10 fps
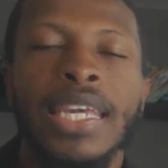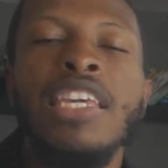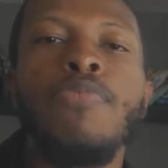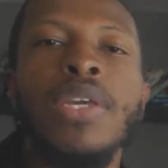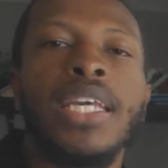
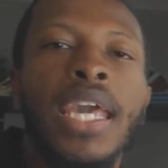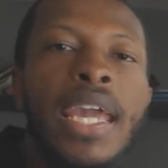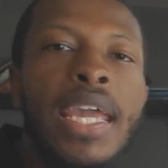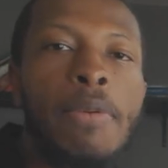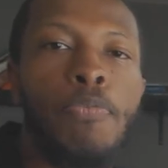he
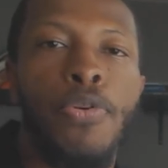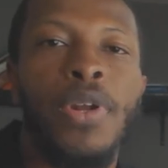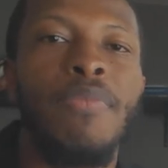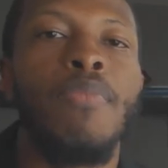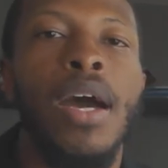became
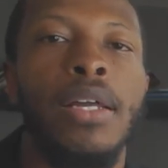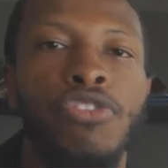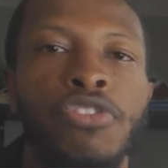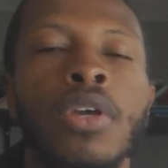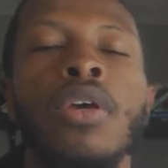pretty
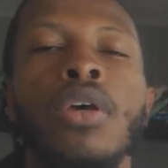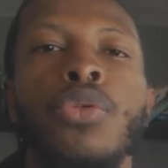much